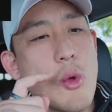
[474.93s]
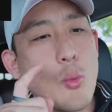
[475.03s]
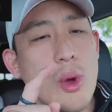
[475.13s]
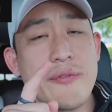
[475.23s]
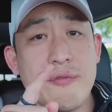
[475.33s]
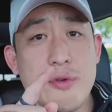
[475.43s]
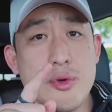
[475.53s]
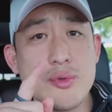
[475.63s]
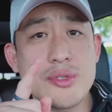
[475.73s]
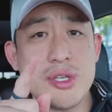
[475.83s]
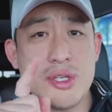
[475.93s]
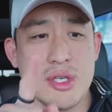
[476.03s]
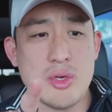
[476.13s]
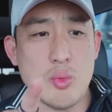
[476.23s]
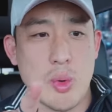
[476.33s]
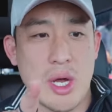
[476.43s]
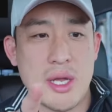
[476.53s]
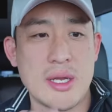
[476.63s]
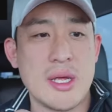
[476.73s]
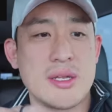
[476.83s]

What food do you want